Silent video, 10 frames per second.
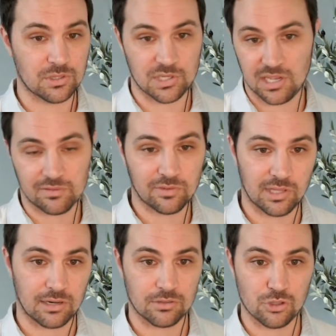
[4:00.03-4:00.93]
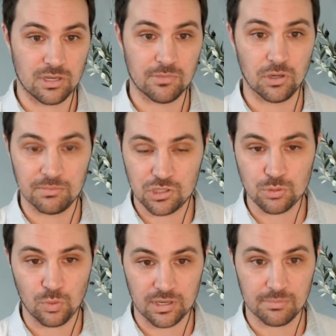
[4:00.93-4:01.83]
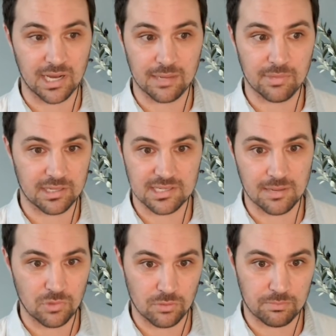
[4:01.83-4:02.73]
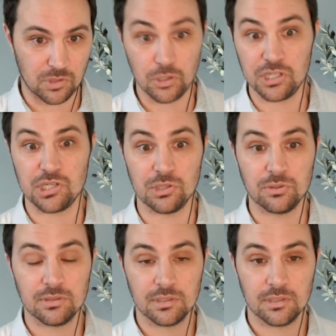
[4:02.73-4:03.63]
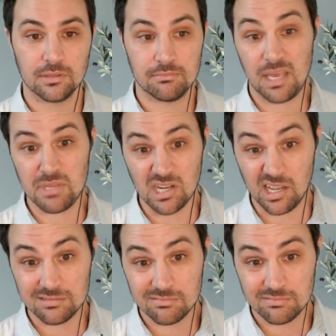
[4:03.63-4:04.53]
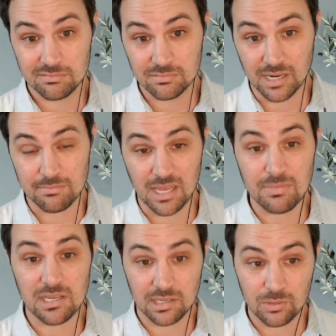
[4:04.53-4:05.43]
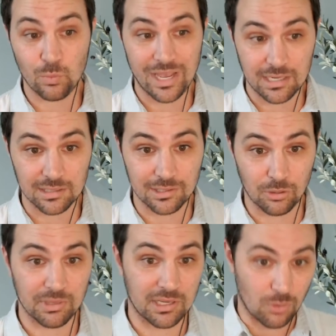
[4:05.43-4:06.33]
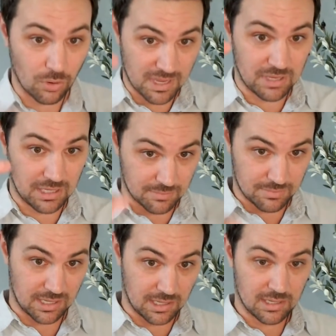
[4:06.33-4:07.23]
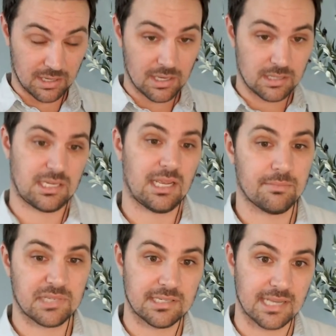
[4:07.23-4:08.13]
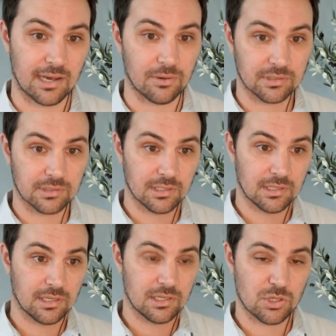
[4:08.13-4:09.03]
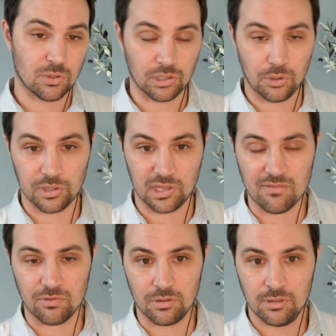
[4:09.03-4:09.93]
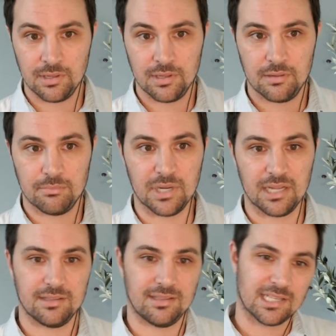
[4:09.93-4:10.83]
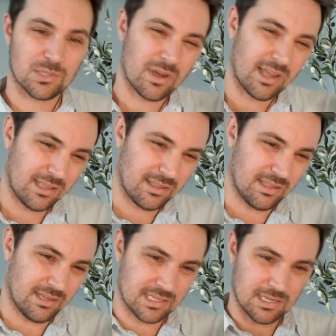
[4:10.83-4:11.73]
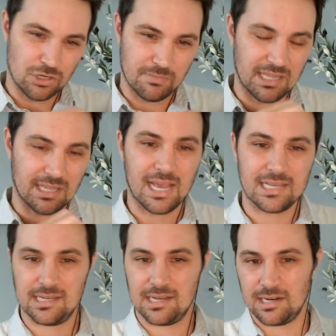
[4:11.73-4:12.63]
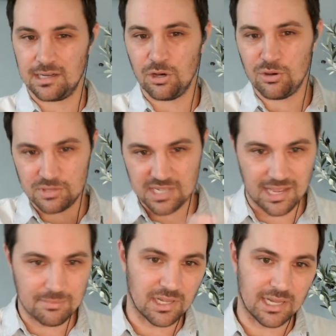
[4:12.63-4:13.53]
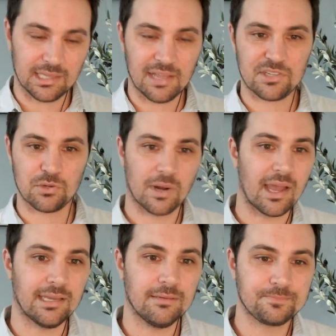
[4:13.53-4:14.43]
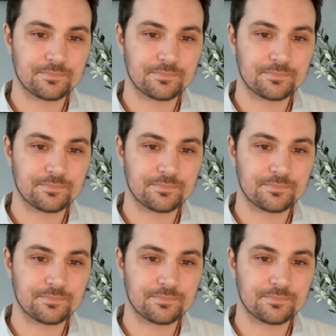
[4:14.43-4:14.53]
saving for that dream home that you want to buy by the time you're 32? Maybe not, right? Maybe it can wait a little bit, or maybe it can be tamped down to a lower level. But that's why the decision making has to kind of go timeline left to right,